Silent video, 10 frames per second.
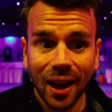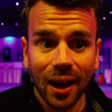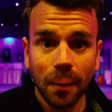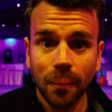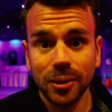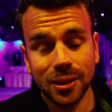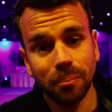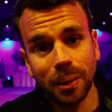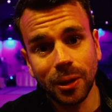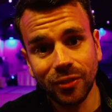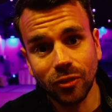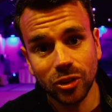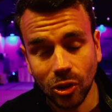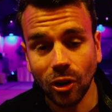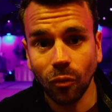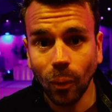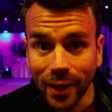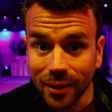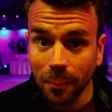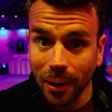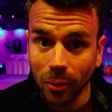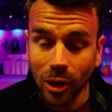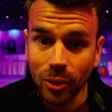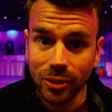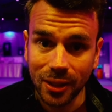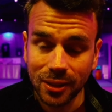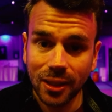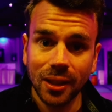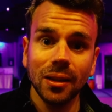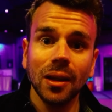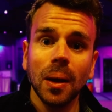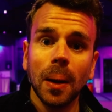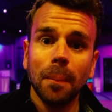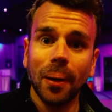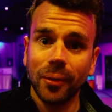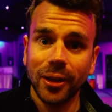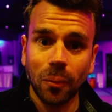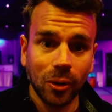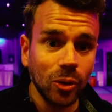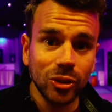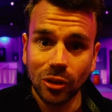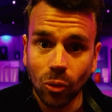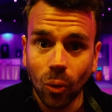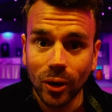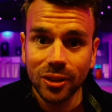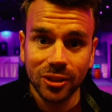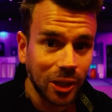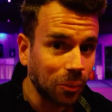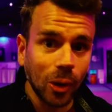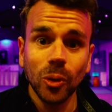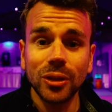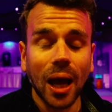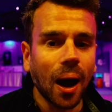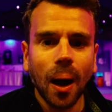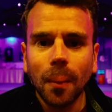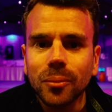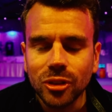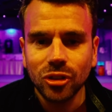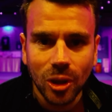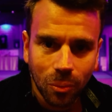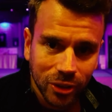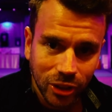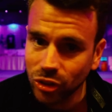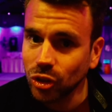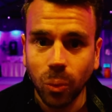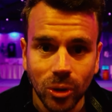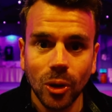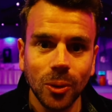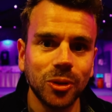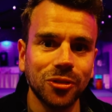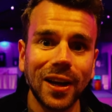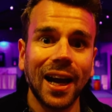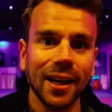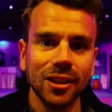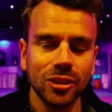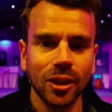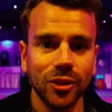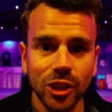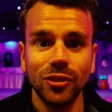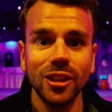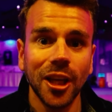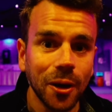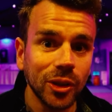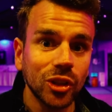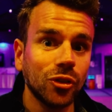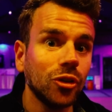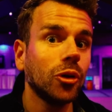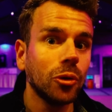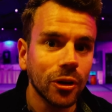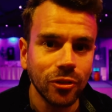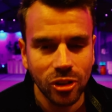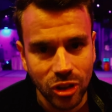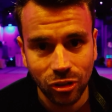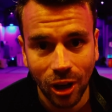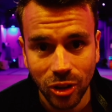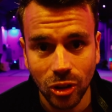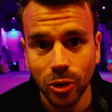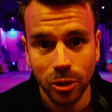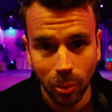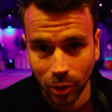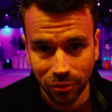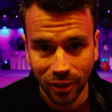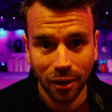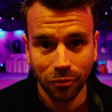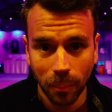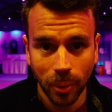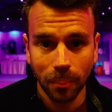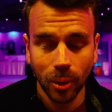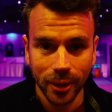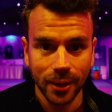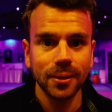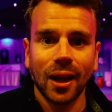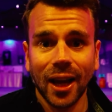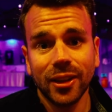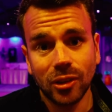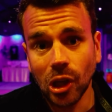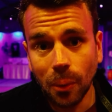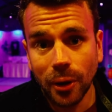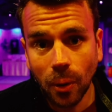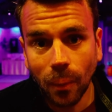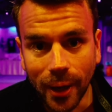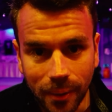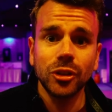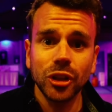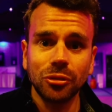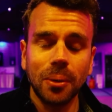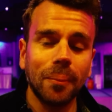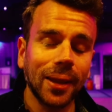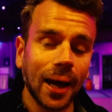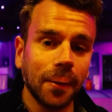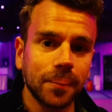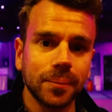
Well, some people, if they've lost a lot of weight, they may want to lose their skin, but they don't want to lose their organs, they don't want to lose their arms and so on. They just want to lose fat. So this video is for you if you're just trying to lose body fat from your body and lower your weight. Just remember that.